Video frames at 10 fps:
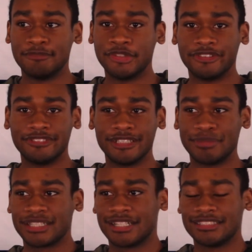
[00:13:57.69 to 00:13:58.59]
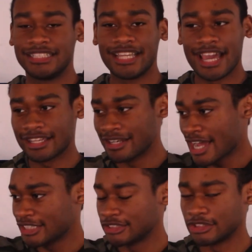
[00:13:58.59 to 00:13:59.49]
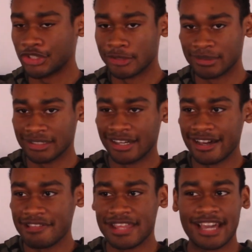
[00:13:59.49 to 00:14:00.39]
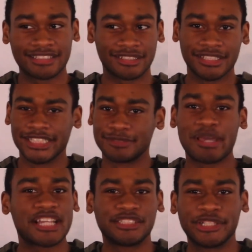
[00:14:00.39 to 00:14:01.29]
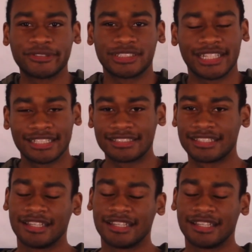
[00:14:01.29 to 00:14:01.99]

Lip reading: movie because he had connections to Cobra Law and that. So this makes no sense.